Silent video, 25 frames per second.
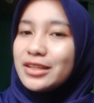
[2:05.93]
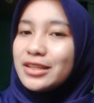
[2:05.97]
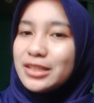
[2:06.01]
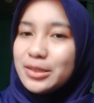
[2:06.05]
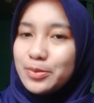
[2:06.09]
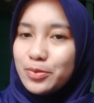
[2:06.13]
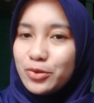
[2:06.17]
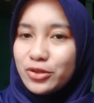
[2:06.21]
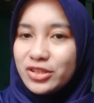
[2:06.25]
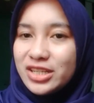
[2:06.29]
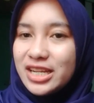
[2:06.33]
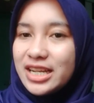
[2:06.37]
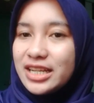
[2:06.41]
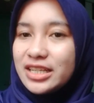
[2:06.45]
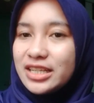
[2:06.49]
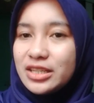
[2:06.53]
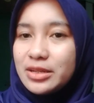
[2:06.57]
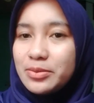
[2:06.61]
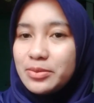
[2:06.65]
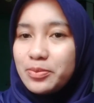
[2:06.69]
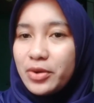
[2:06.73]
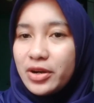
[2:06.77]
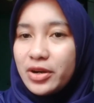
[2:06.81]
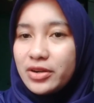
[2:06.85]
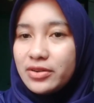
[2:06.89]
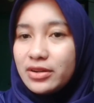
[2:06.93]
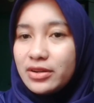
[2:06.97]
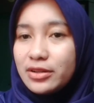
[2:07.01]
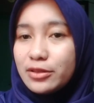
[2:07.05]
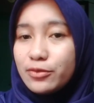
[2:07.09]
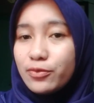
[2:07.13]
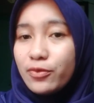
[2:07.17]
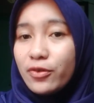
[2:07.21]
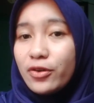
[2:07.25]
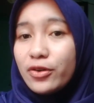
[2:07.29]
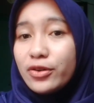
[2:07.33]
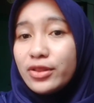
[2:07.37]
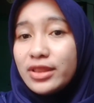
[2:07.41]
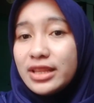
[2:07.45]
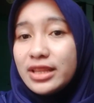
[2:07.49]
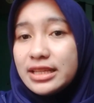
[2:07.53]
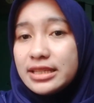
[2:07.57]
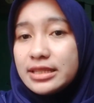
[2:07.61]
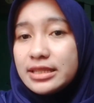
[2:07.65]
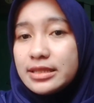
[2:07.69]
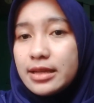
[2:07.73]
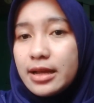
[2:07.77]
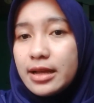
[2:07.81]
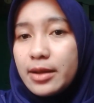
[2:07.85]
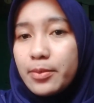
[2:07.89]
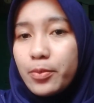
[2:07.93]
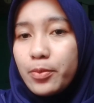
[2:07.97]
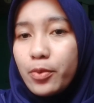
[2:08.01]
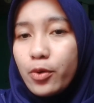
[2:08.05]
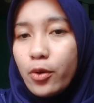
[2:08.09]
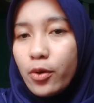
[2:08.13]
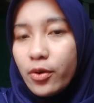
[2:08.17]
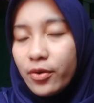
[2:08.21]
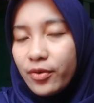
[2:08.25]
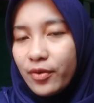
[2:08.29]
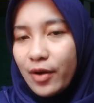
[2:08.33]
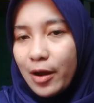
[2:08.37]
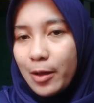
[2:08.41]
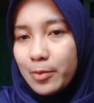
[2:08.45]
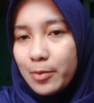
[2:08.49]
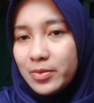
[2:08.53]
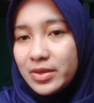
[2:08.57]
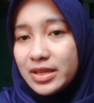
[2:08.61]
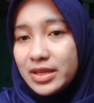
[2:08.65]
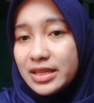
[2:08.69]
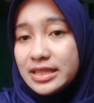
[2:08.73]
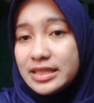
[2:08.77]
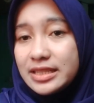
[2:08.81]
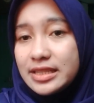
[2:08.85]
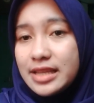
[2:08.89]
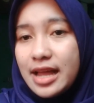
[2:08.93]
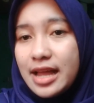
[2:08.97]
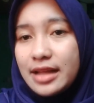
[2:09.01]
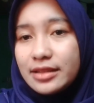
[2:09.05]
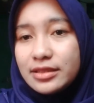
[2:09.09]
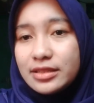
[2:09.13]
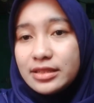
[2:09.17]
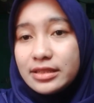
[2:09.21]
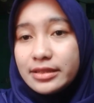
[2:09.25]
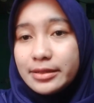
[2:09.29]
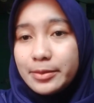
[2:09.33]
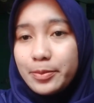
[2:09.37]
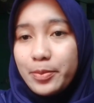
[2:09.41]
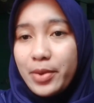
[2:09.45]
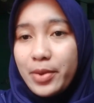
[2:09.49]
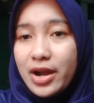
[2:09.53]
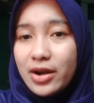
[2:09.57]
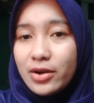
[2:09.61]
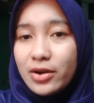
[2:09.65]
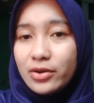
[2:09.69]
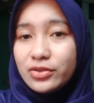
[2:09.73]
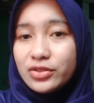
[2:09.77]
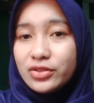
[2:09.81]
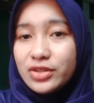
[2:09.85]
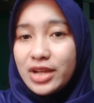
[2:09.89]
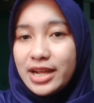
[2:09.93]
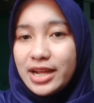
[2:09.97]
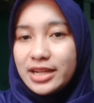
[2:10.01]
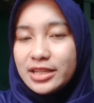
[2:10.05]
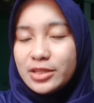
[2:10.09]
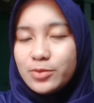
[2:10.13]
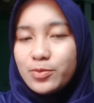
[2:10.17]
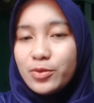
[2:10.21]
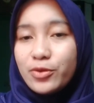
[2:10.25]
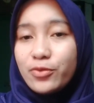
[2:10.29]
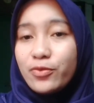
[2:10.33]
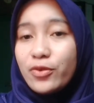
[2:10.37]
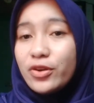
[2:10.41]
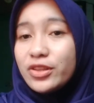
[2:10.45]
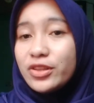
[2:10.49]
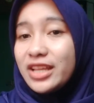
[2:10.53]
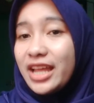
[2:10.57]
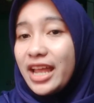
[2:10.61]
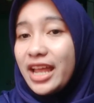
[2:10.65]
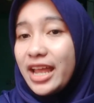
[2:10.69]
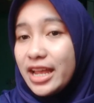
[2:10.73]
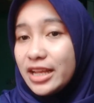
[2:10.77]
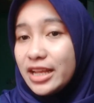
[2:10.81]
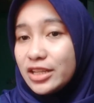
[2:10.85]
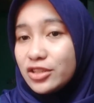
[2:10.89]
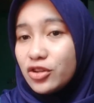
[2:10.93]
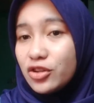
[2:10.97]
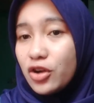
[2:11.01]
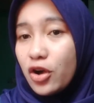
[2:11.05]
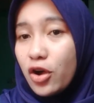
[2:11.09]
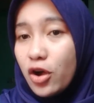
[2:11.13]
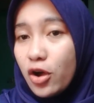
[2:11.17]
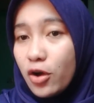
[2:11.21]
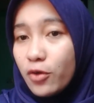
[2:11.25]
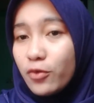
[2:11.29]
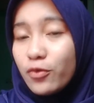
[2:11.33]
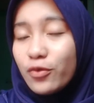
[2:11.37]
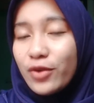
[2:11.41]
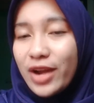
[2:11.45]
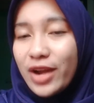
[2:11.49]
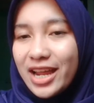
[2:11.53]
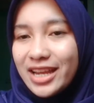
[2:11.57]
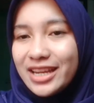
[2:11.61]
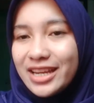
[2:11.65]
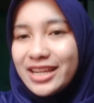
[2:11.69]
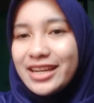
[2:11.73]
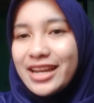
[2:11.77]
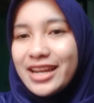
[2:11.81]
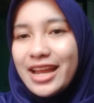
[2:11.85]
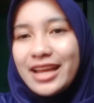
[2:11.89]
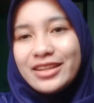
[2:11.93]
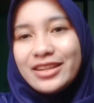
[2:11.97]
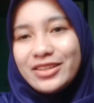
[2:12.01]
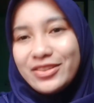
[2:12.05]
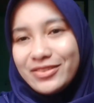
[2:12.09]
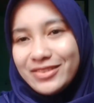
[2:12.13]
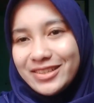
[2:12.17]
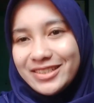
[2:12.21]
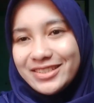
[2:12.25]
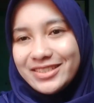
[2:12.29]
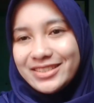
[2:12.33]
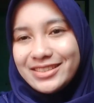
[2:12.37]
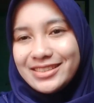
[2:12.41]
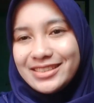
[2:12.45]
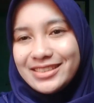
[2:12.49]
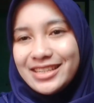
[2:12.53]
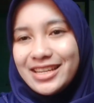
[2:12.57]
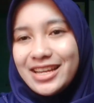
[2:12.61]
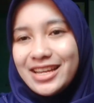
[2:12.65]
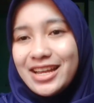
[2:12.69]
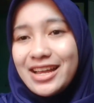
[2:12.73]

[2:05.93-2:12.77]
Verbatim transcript: The protection period for this uh, program is until parent dies before the age of 99 years,